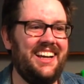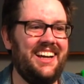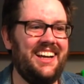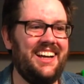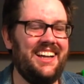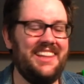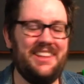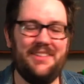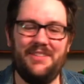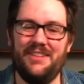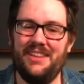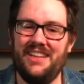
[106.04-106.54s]

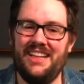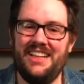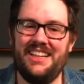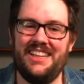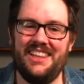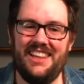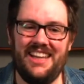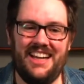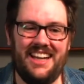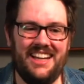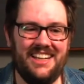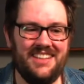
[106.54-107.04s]
then we liked
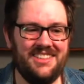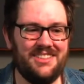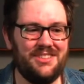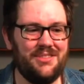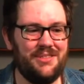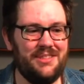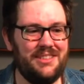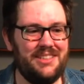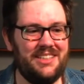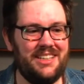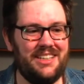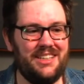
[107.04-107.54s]
that, so
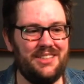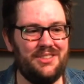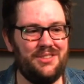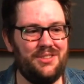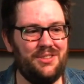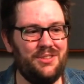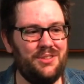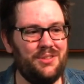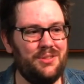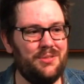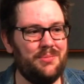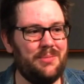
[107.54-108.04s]
we sent it
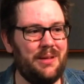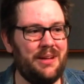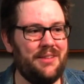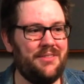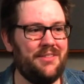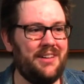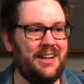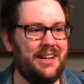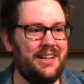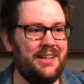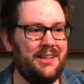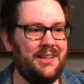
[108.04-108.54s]
to my
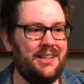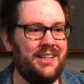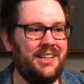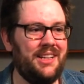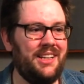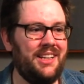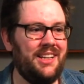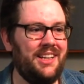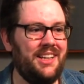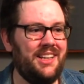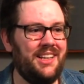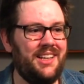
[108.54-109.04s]
friend
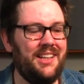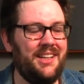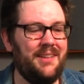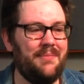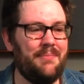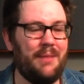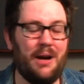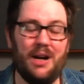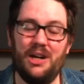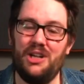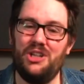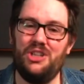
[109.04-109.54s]

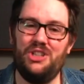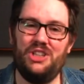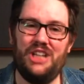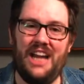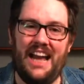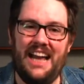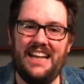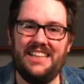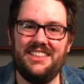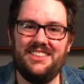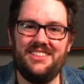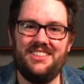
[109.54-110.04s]
Mark
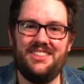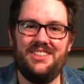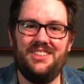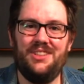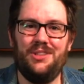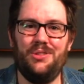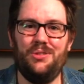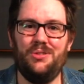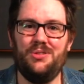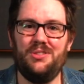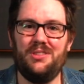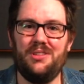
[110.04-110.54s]
Schatz,
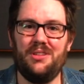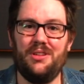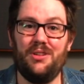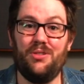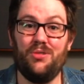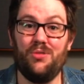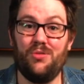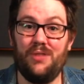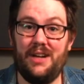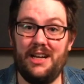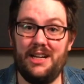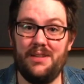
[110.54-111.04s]
who is an
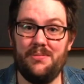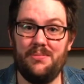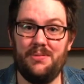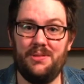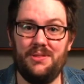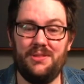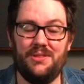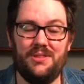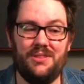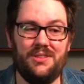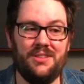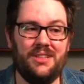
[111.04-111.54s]

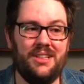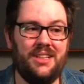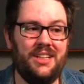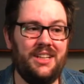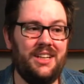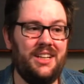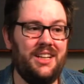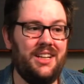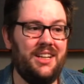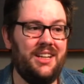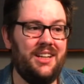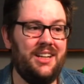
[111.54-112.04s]
incredible
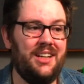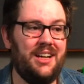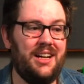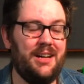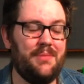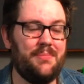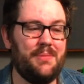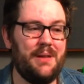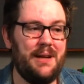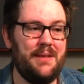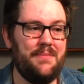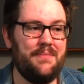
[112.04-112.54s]

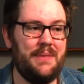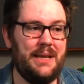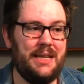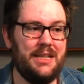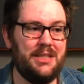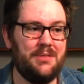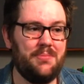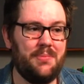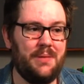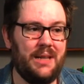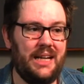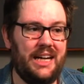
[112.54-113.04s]
upright bass
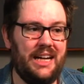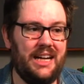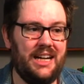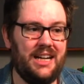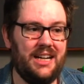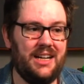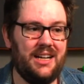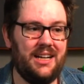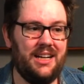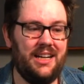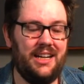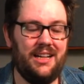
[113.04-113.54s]

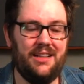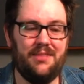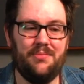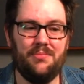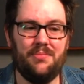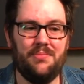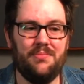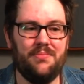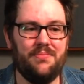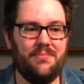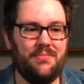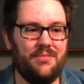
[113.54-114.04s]
player and
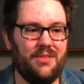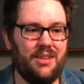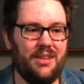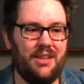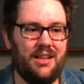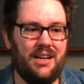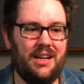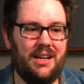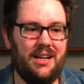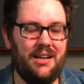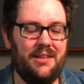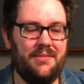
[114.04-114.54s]

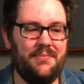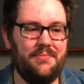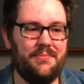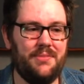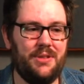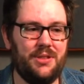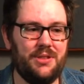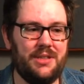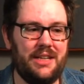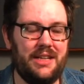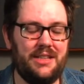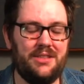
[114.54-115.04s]

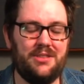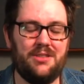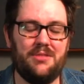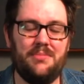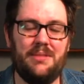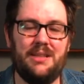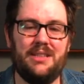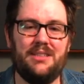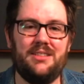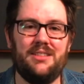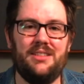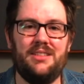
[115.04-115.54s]

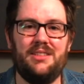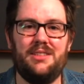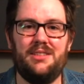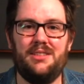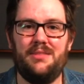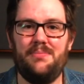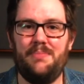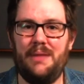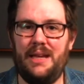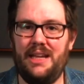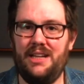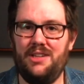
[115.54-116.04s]
multi-instrumentalist,
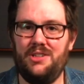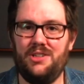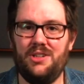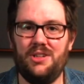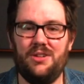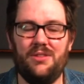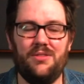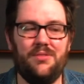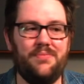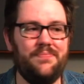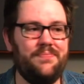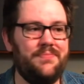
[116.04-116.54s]

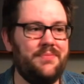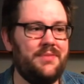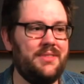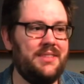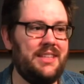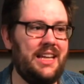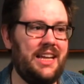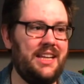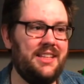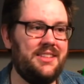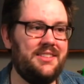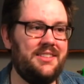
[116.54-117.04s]
banjo,
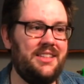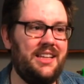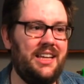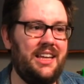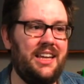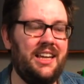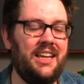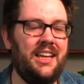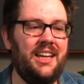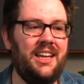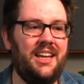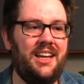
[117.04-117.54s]

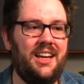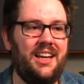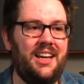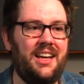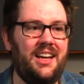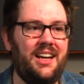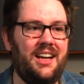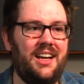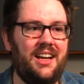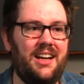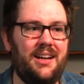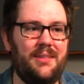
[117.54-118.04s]
dancing.
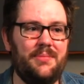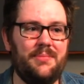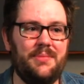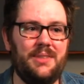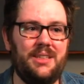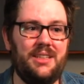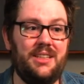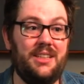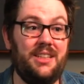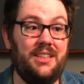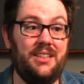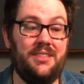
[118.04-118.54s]

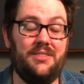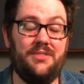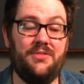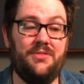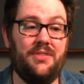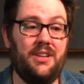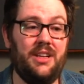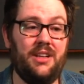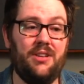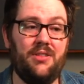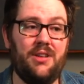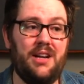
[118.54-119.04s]
He's an
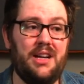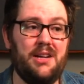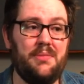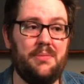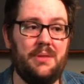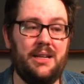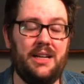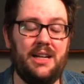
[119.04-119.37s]
incredibly